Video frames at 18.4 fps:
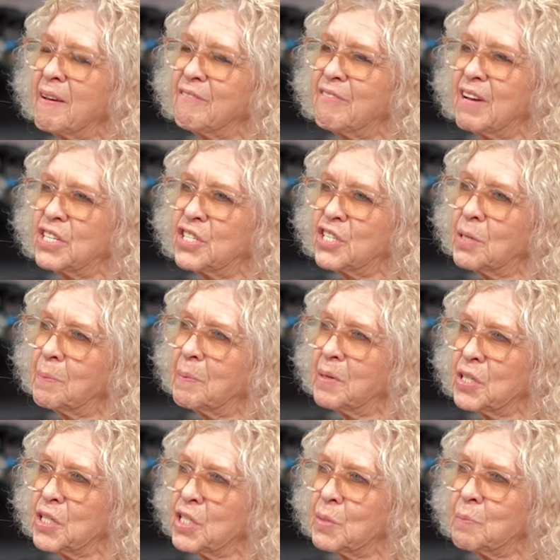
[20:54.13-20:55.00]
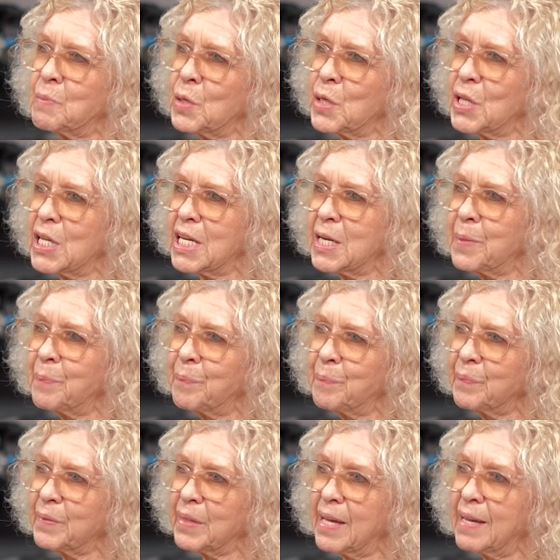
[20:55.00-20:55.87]
my vegetable smoothie.
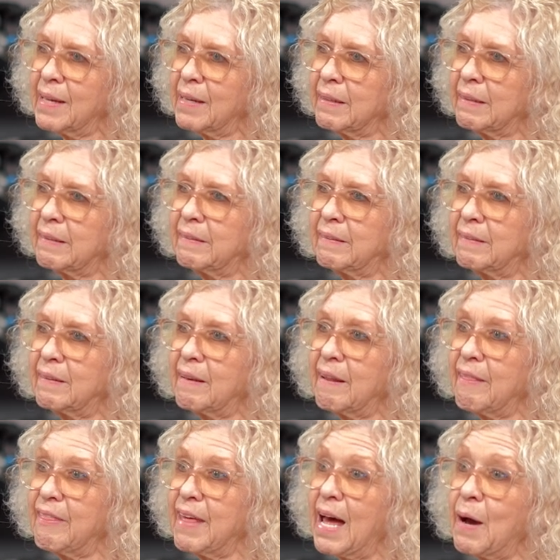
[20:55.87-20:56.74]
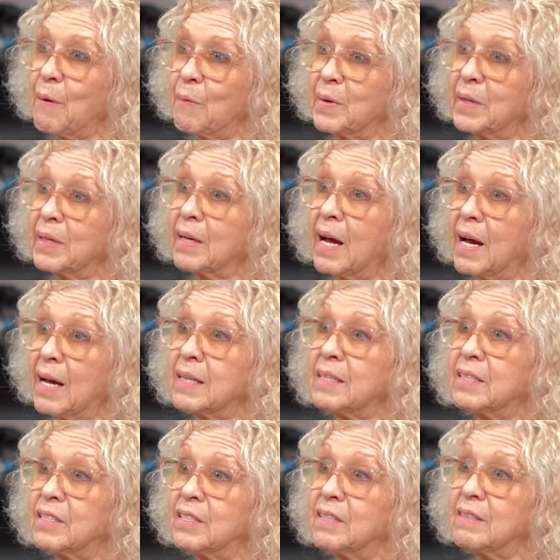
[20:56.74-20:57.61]
And that one,
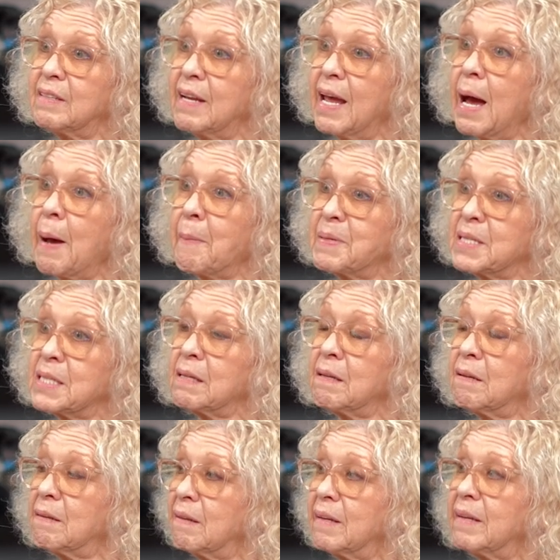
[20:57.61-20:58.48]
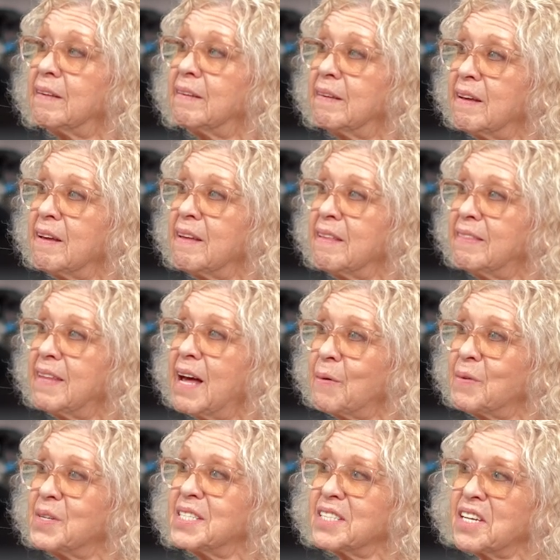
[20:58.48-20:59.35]
I absolutely,
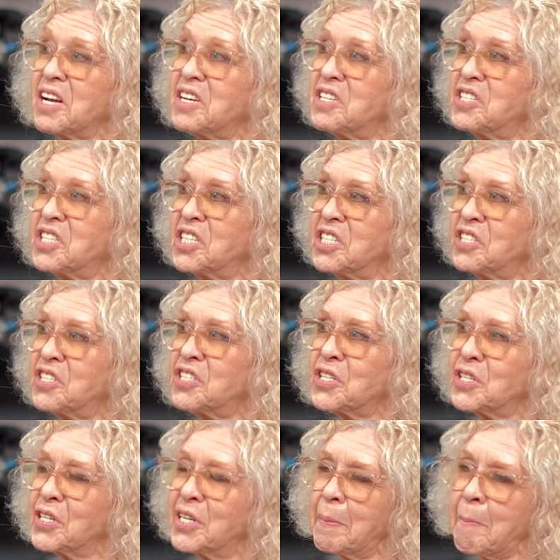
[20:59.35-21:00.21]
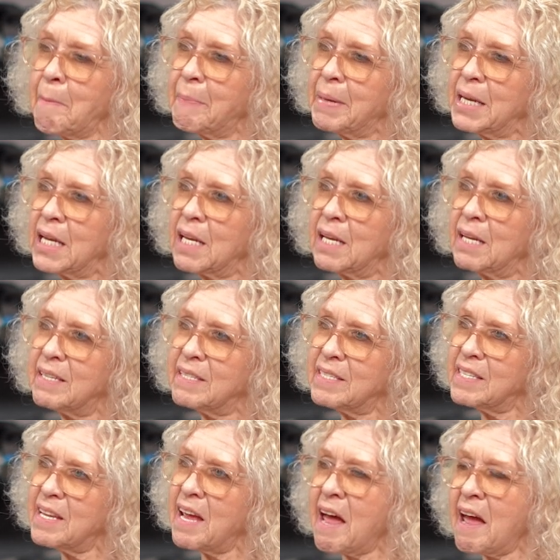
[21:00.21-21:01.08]
that one's got ginger and
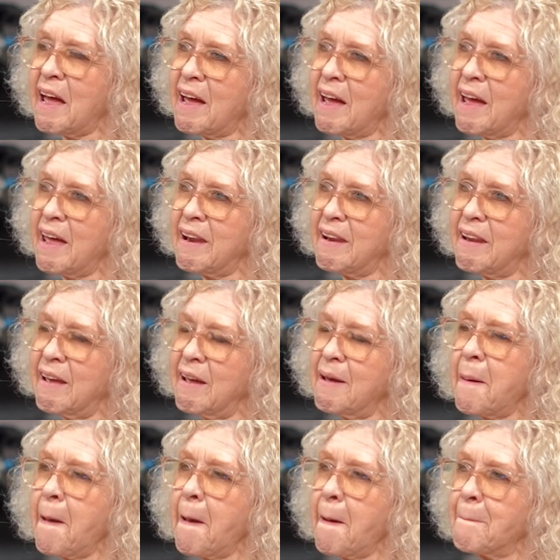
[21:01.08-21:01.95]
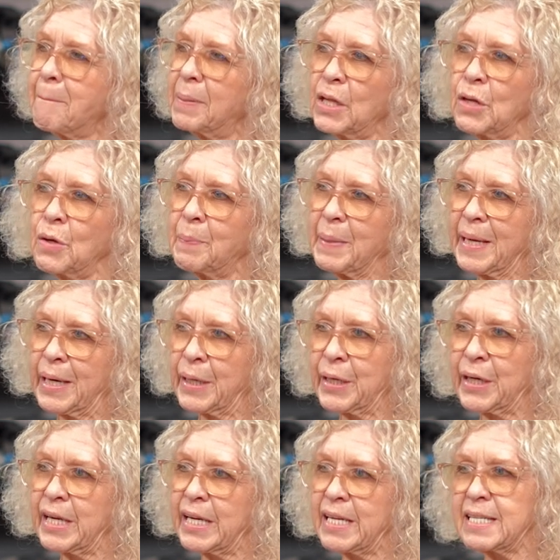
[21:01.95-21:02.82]
beets and
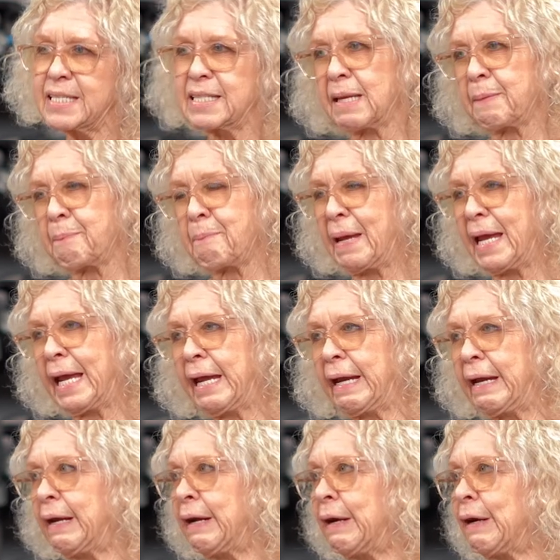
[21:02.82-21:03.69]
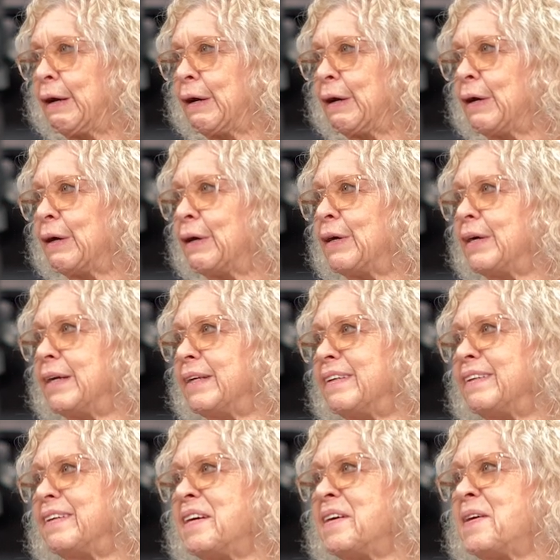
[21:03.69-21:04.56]
blueberries and pear
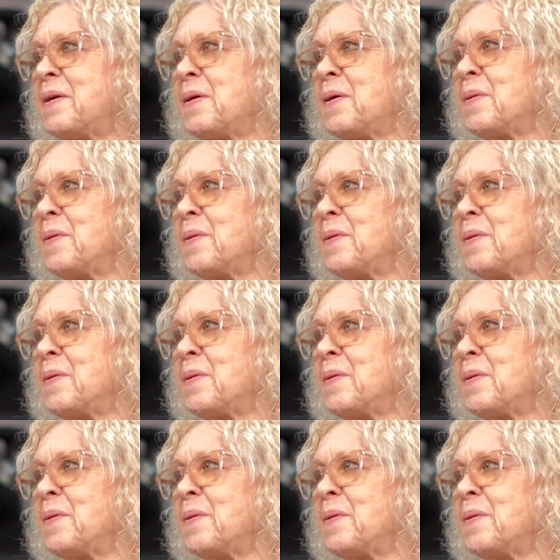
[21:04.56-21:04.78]
and oh,